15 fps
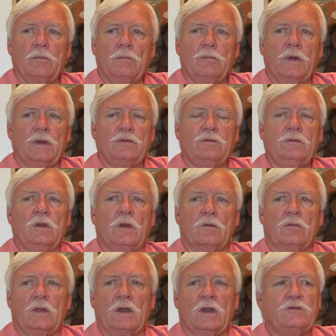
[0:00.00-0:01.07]
but, you know,
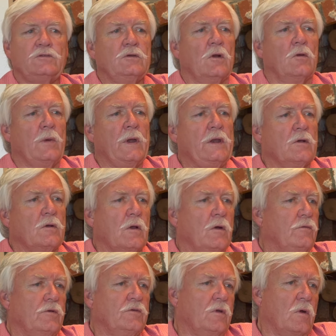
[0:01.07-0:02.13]
unless you know radio
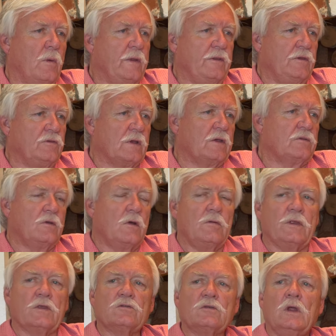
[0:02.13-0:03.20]
code, there's no way these guys know
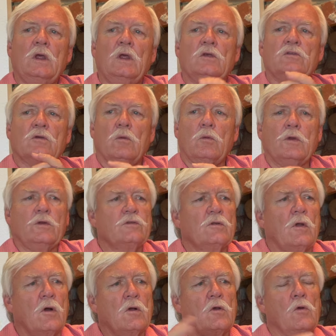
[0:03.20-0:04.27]
this. So we're
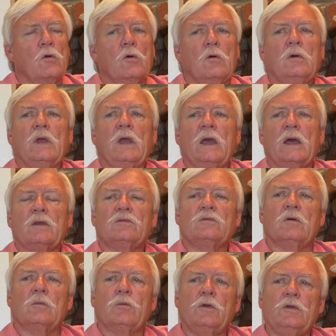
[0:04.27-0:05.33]
just all cool, and
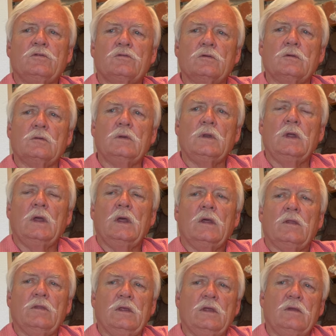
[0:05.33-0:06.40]
so pretty soon
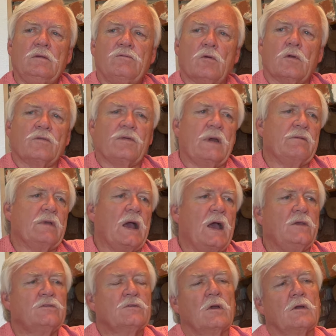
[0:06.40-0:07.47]
the 4 or 5
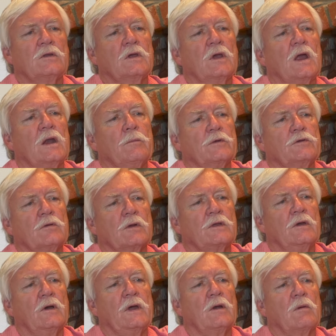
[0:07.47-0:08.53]
guys start to kind of
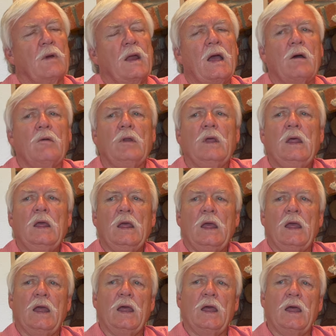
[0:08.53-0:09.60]
matriculate around,
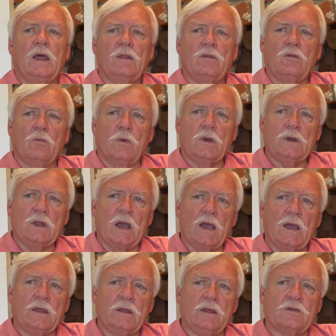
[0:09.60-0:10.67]
and the one
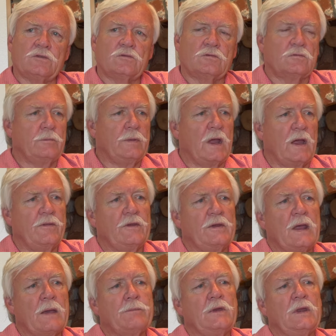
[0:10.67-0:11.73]
guy gets behind the
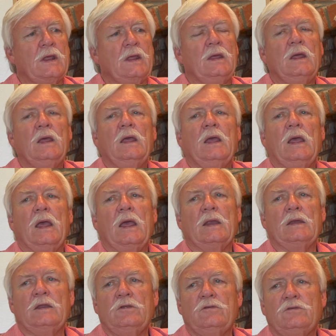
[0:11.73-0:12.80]
deputy,
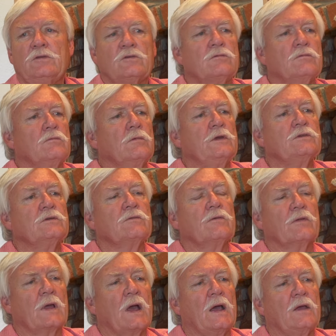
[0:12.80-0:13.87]
and he's just reaching for
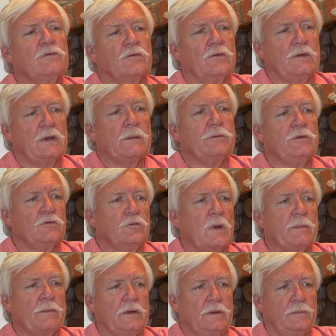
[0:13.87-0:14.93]
the deputy's
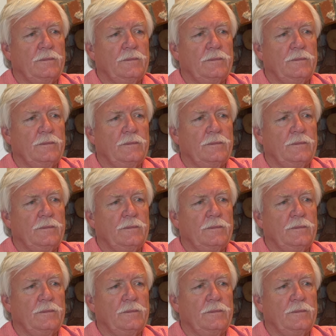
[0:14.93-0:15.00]
weapon.